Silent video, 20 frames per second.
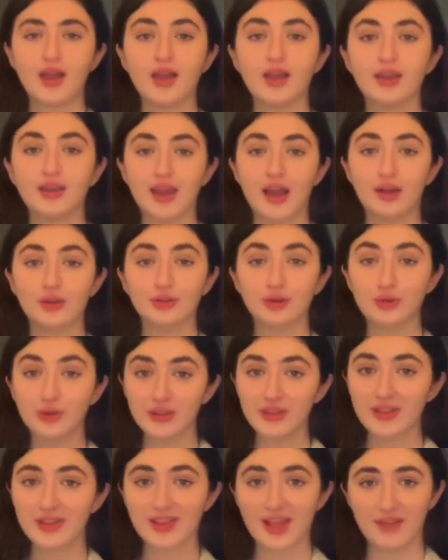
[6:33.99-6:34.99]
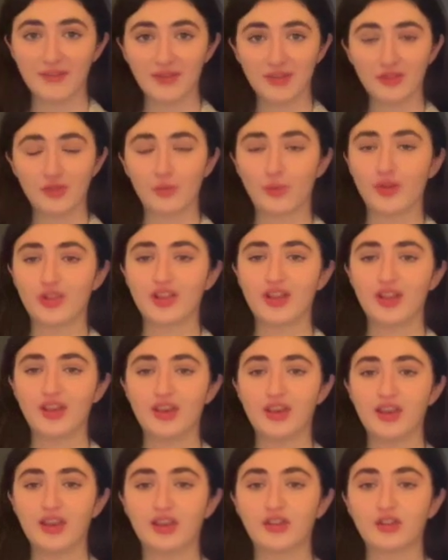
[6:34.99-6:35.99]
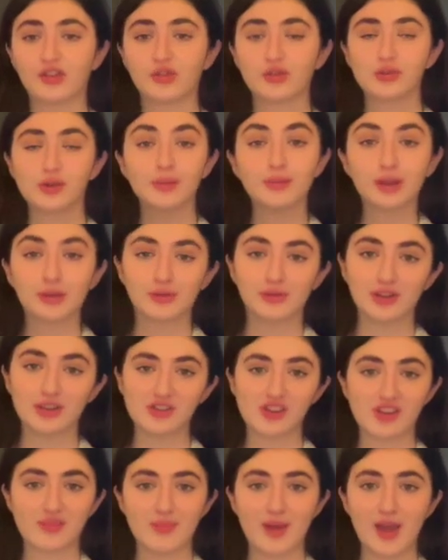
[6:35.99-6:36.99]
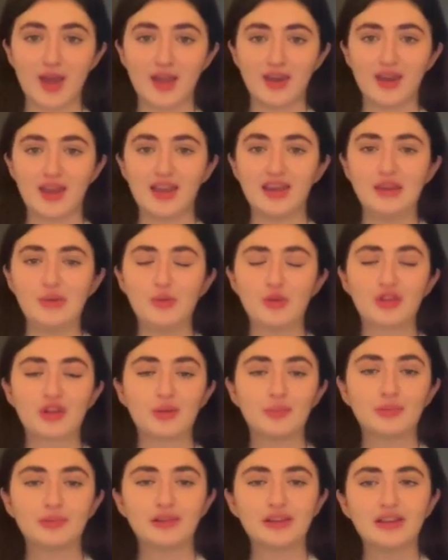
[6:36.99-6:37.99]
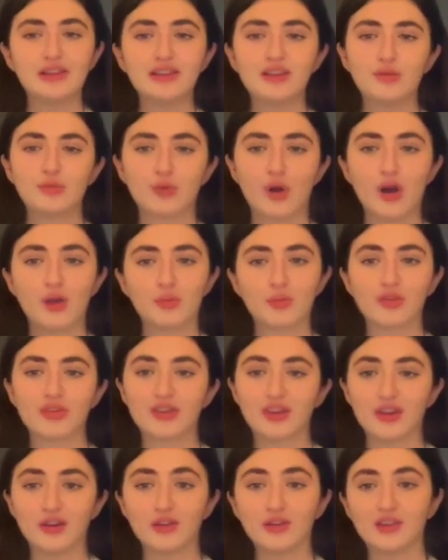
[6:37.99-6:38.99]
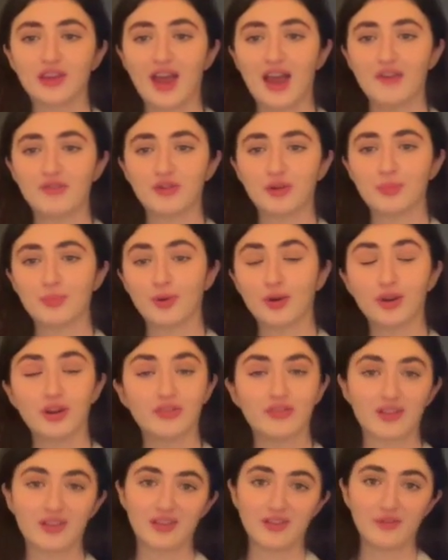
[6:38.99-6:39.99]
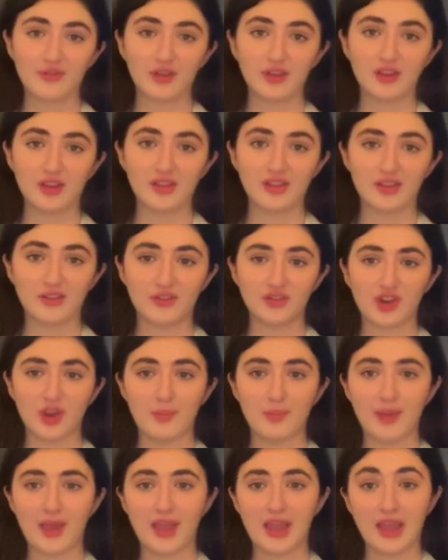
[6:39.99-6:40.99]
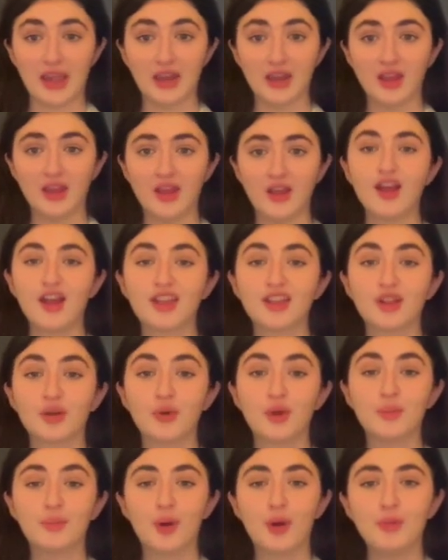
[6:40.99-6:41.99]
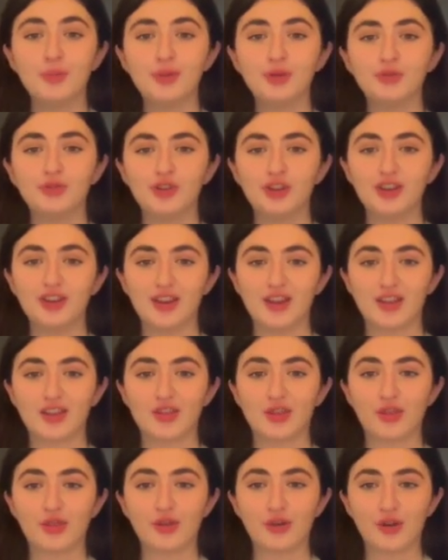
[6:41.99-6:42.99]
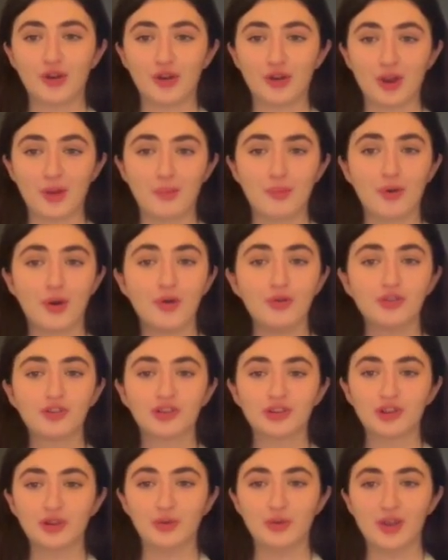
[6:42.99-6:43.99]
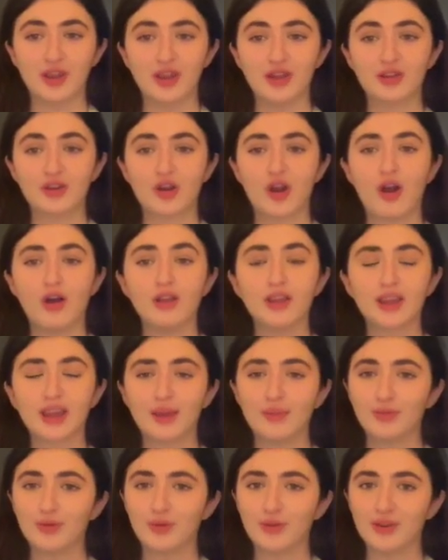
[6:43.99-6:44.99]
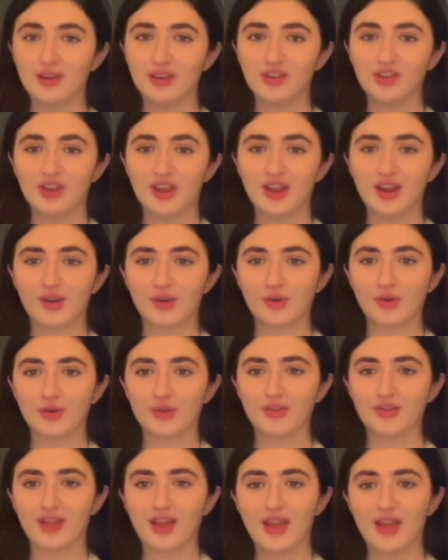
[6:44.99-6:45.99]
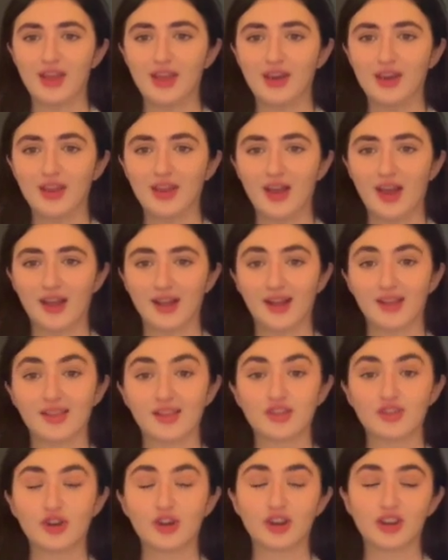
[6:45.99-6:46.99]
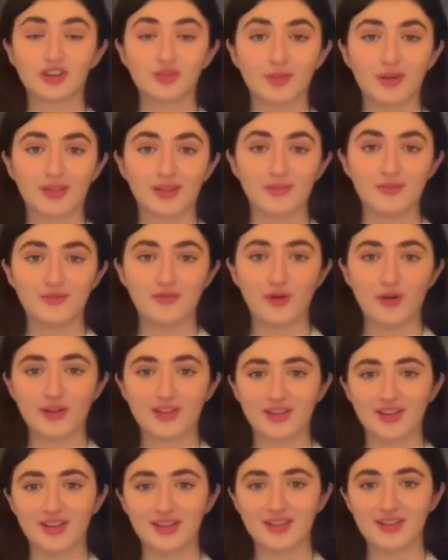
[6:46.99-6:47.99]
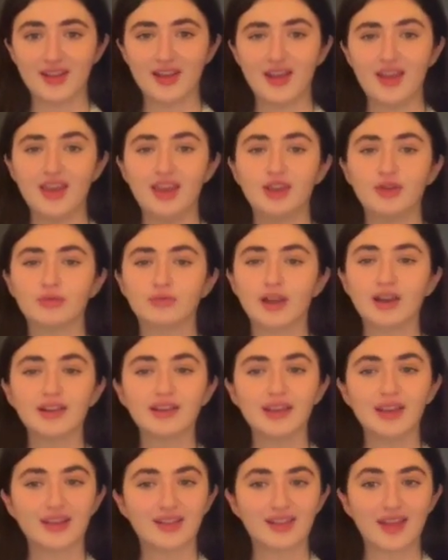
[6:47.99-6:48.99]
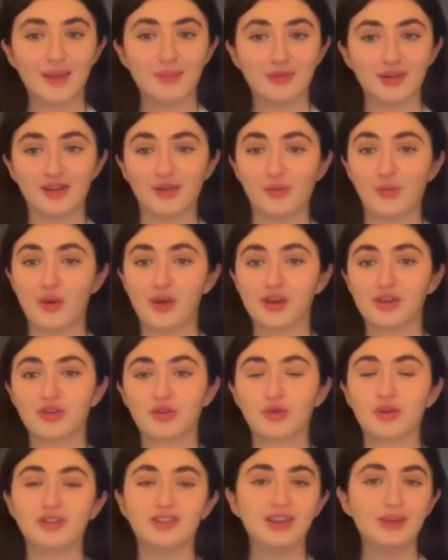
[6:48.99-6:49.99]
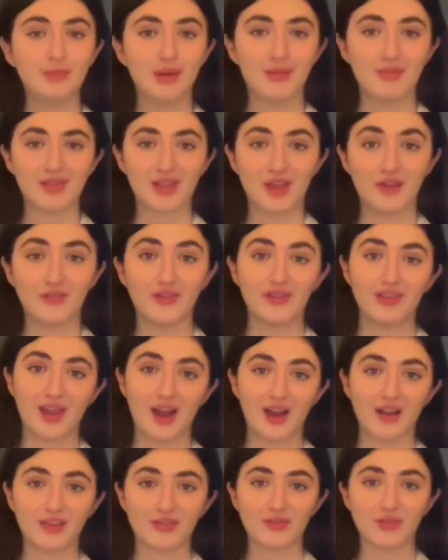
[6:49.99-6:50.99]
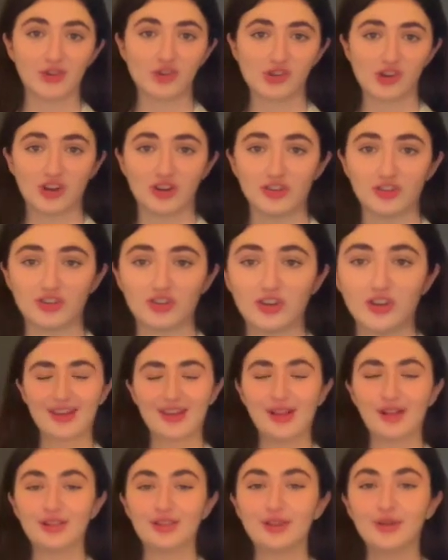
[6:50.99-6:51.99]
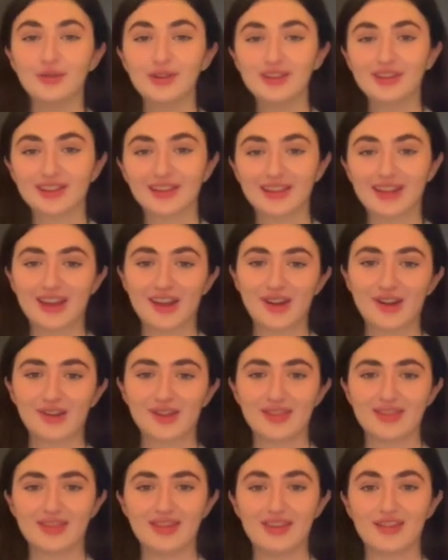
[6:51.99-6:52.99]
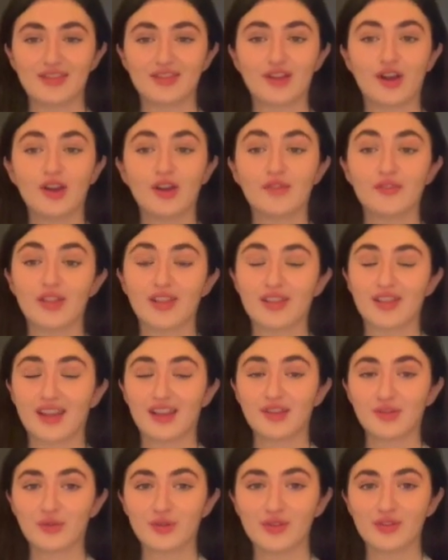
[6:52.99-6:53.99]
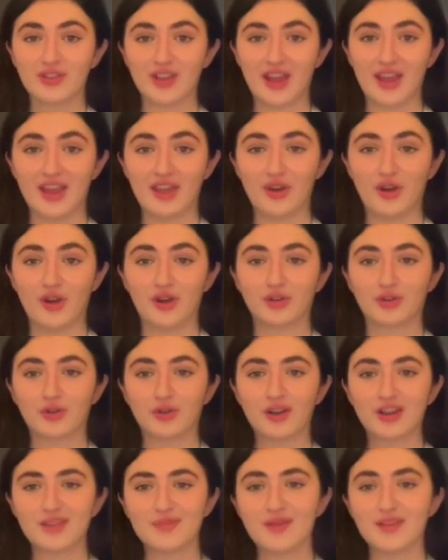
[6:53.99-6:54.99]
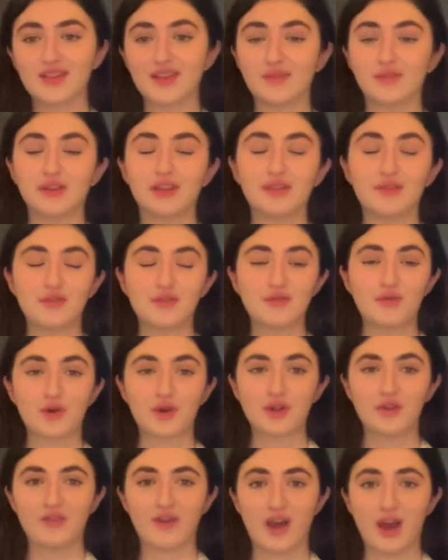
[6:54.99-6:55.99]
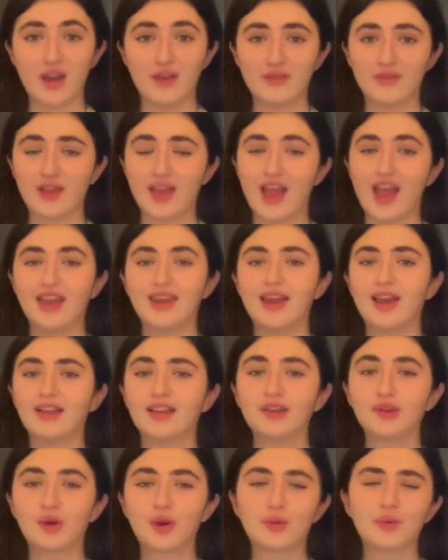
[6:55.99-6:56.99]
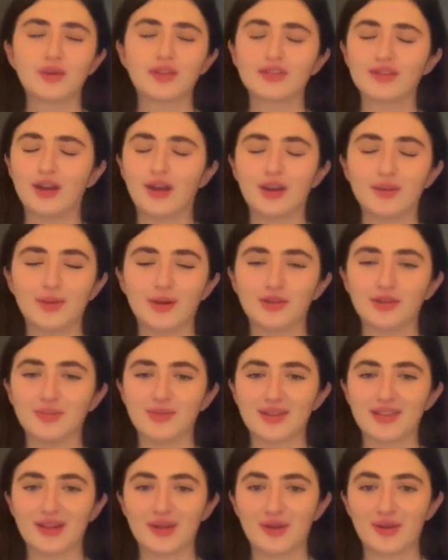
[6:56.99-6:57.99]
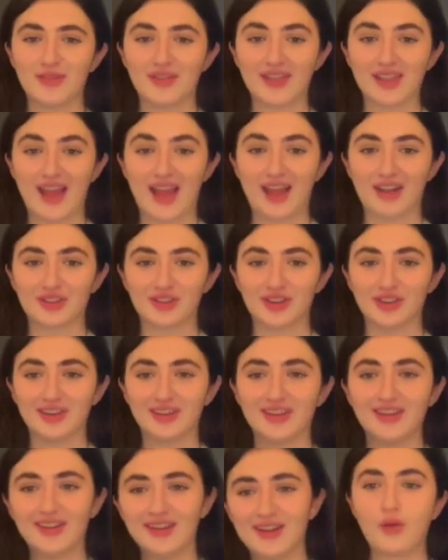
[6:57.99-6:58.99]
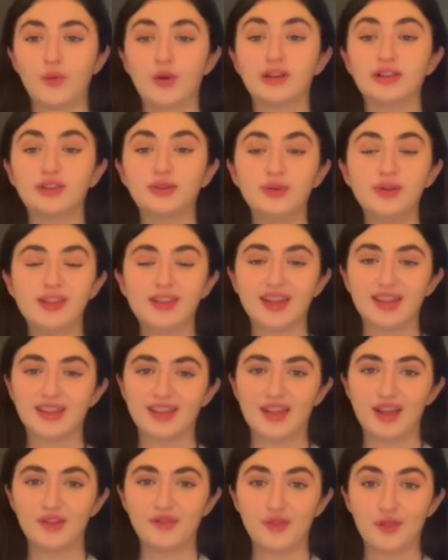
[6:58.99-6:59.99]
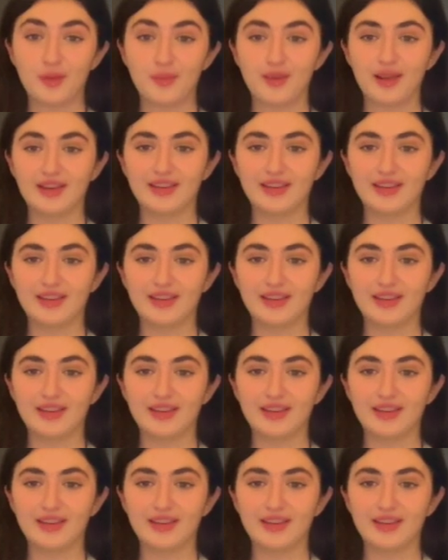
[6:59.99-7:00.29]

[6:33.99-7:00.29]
Now, Louis VII was an extremely religious man, and he was completely wrought with guilt after burning the civilians of Champagne. So when Pope Eugenius III approached Louis, calling him to initiate a crusade against Turkish Muslim forces, he readily accepted, wanting to redeem himself in the eyes of the church. Louis declared the start of the Second Crusade on Christmas of 1145, and Eleanor was not about to miss out on this action. When Louis set sail for the Middle